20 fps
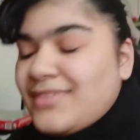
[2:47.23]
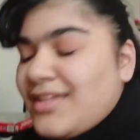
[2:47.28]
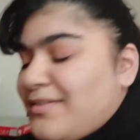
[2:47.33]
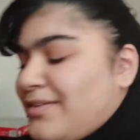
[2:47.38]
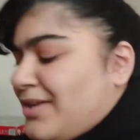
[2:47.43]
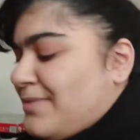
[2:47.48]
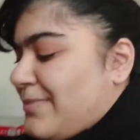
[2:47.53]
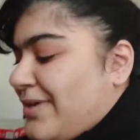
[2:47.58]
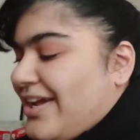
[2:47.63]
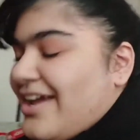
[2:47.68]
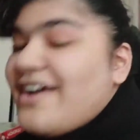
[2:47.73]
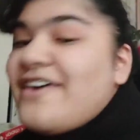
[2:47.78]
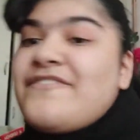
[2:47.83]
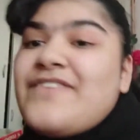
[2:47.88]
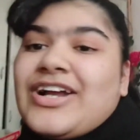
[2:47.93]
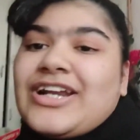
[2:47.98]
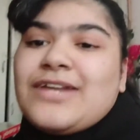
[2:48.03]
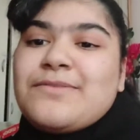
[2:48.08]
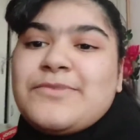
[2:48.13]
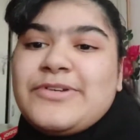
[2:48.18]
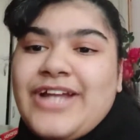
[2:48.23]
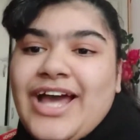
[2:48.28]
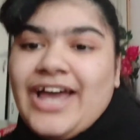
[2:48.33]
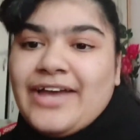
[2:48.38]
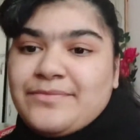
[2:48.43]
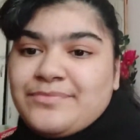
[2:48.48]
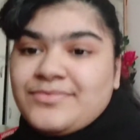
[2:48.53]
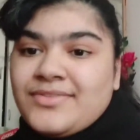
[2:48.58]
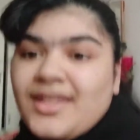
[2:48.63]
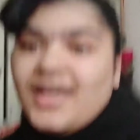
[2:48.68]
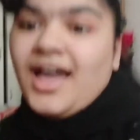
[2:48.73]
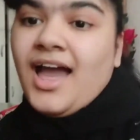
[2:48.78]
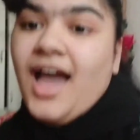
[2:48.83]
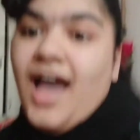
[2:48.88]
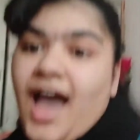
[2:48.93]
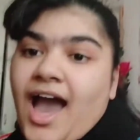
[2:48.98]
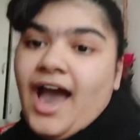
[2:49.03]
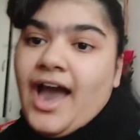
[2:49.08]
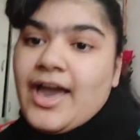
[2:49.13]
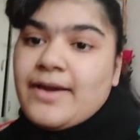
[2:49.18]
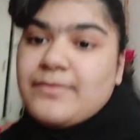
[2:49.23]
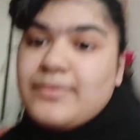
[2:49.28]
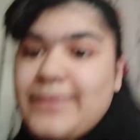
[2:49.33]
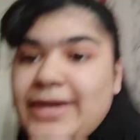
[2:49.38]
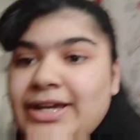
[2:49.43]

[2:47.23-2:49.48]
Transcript: Fact number nine. I'm a